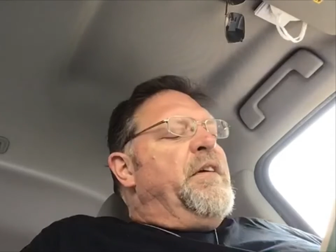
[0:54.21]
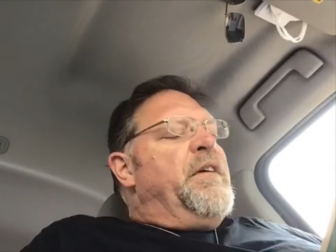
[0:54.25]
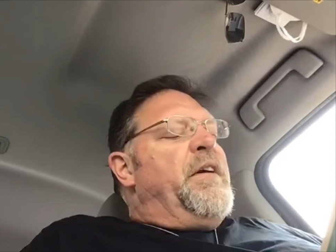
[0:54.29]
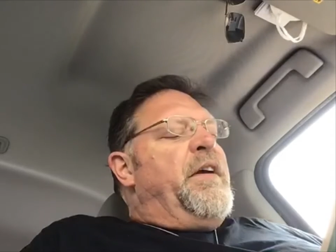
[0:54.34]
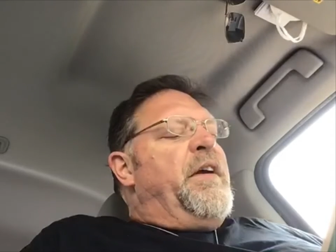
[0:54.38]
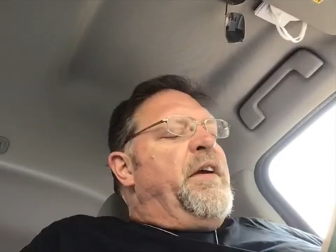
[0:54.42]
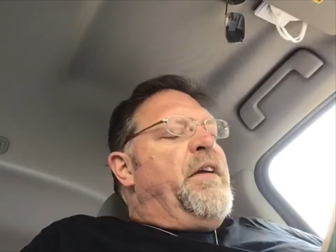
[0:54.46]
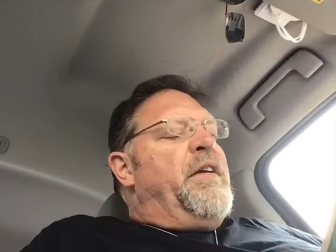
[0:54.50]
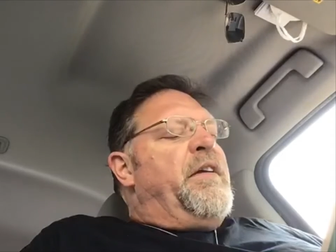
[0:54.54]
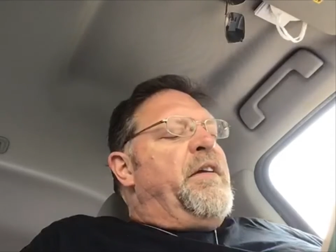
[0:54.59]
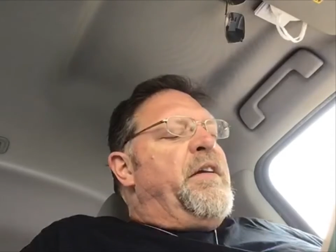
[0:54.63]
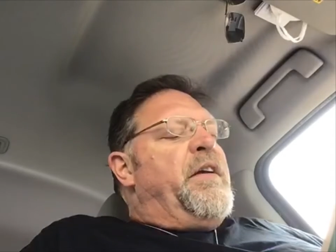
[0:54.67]

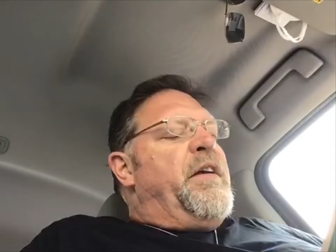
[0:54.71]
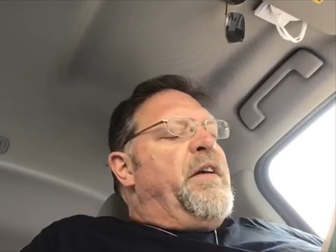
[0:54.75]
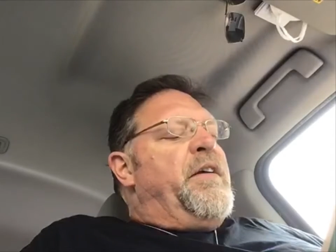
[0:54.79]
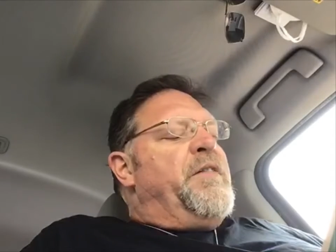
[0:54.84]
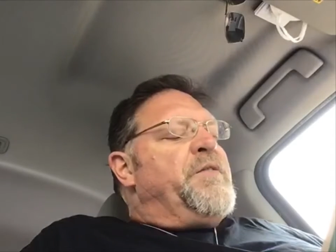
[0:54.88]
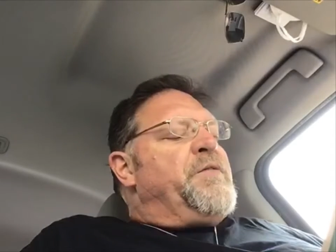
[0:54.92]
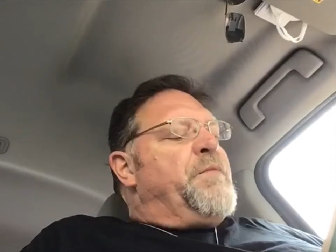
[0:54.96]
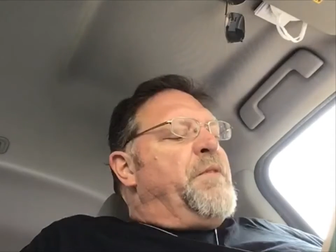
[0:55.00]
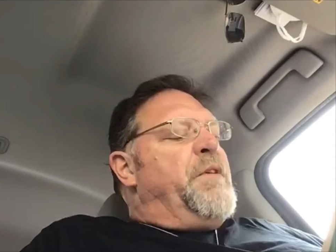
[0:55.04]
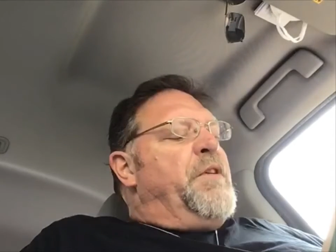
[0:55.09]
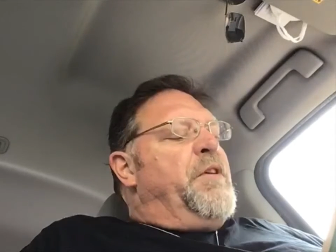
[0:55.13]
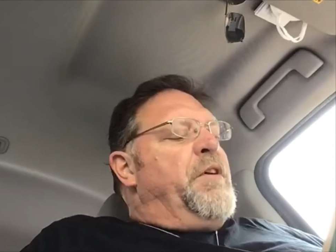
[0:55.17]
And
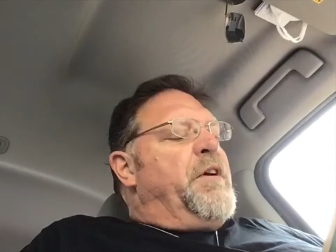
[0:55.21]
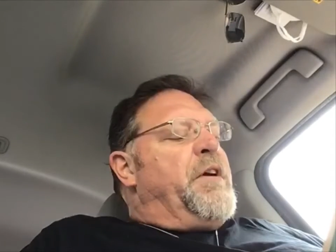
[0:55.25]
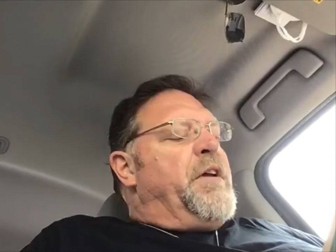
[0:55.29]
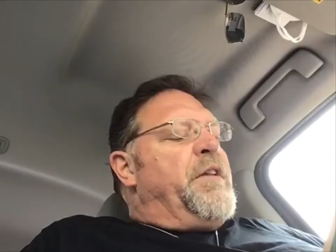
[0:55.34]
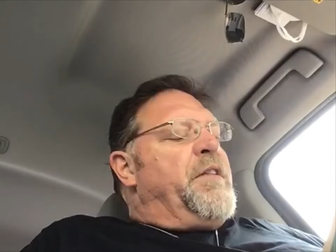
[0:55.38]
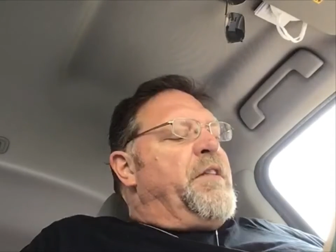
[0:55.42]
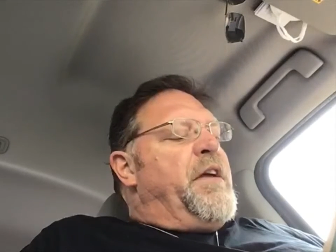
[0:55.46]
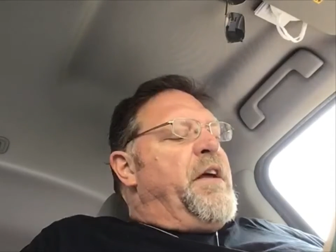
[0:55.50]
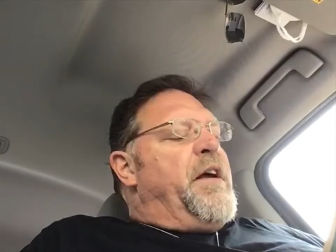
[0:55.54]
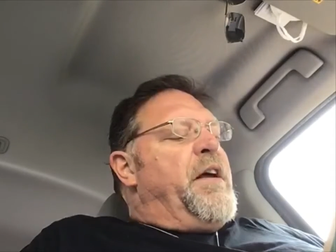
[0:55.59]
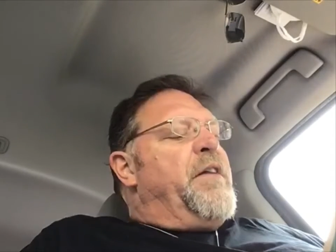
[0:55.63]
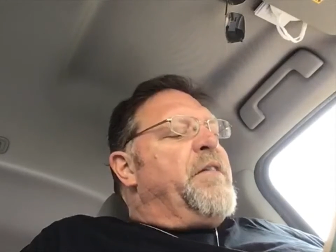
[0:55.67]
as we look
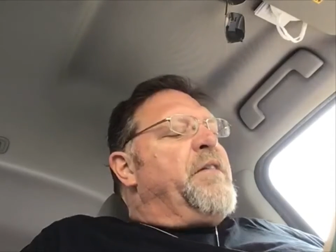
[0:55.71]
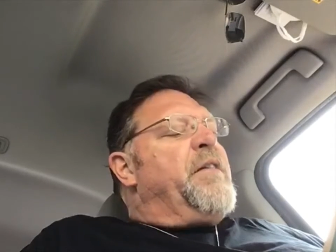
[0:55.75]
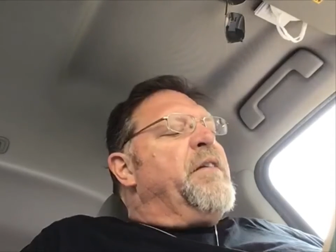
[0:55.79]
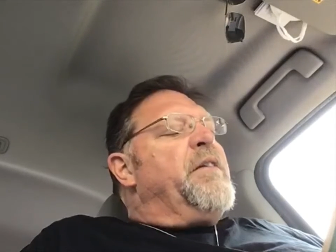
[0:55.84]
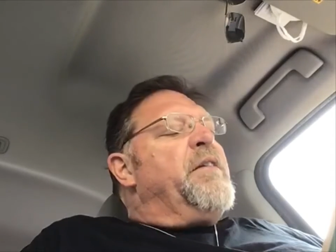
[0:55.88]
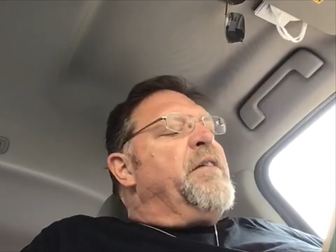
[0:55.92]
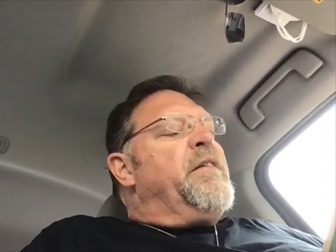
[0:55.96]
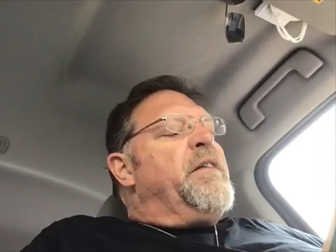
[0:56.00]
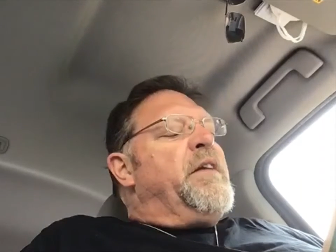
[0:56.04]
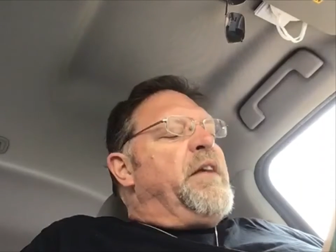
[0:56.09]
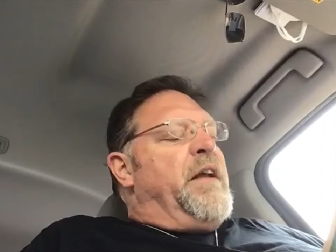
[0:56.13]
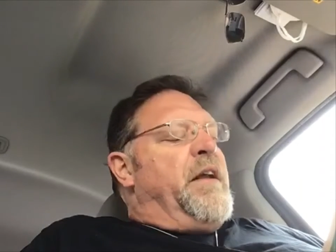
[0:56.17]
at
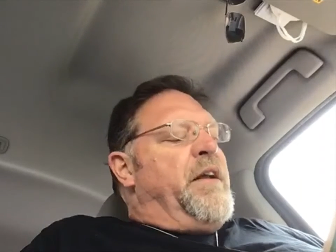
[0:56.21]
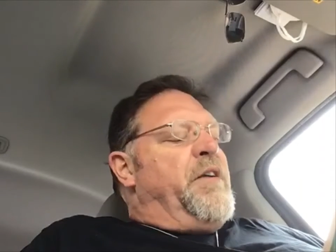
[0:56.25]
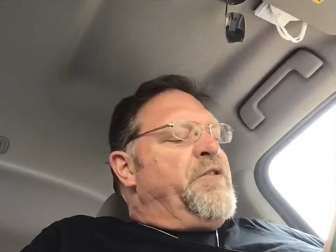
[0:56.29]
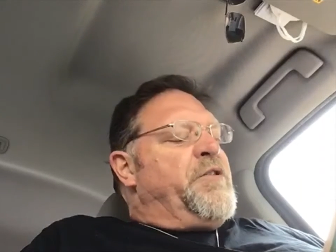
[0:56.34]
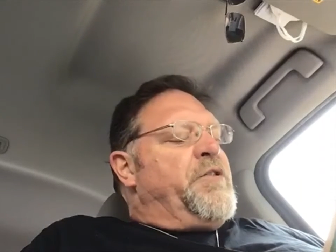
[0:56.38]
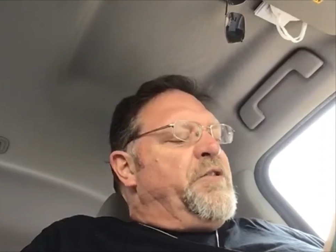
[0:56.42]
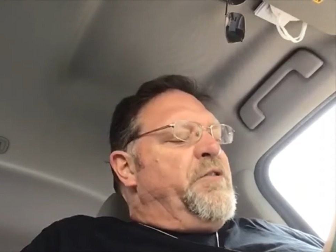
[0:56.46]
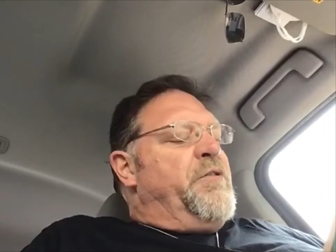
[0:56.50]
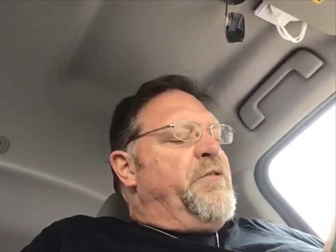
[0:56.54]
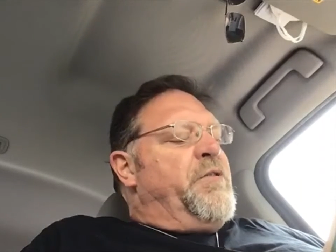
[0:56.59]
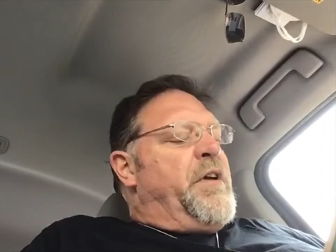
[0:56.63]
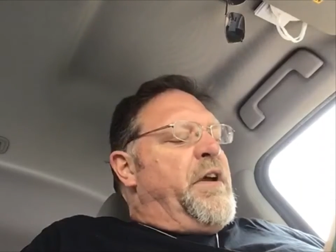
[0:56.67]
that, the
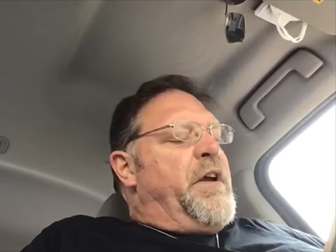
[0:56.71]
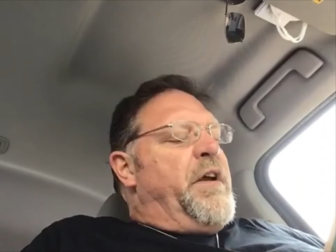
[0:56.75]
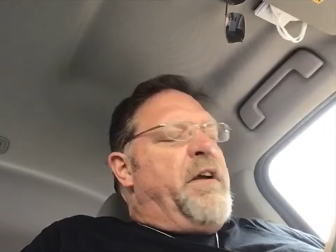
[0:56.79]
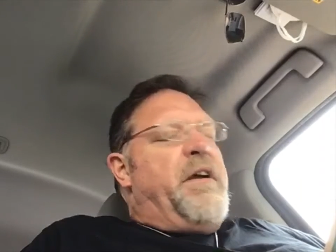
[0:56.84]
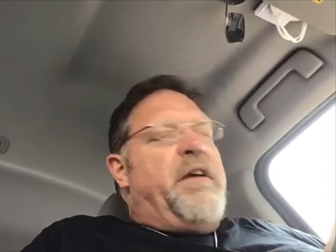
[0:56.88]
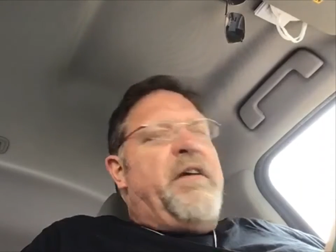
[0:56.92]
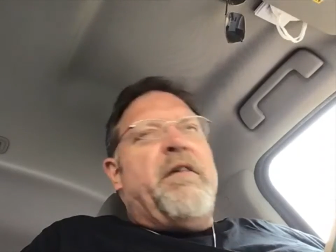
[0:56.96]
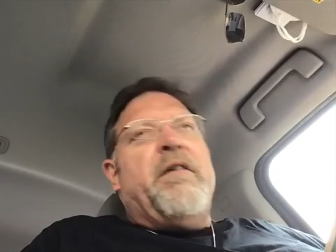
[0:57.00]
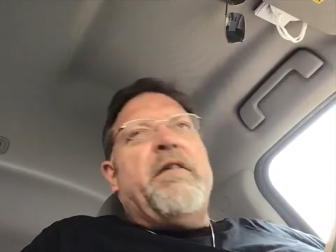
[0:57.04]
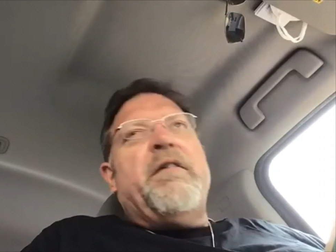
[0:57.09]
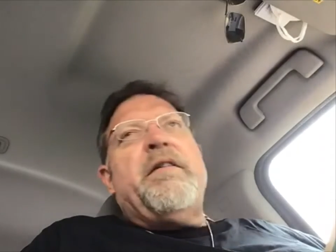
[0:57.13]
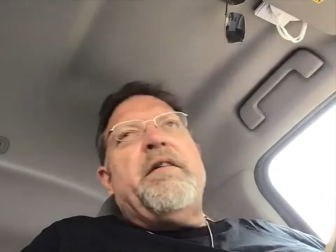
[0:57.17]
issue
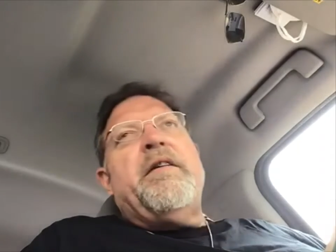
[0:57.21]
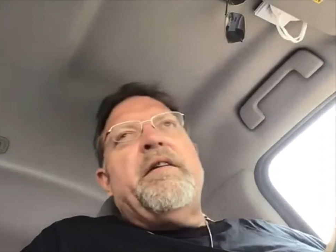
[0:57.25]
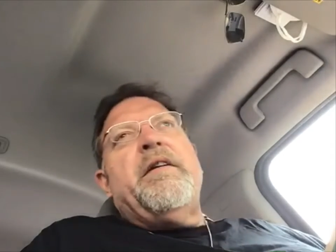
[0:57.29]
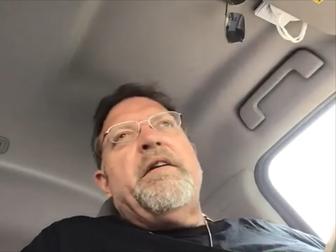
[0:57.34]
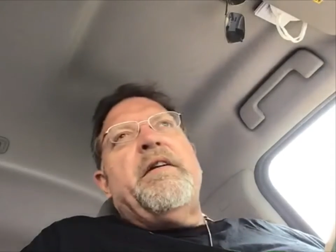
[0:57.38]
here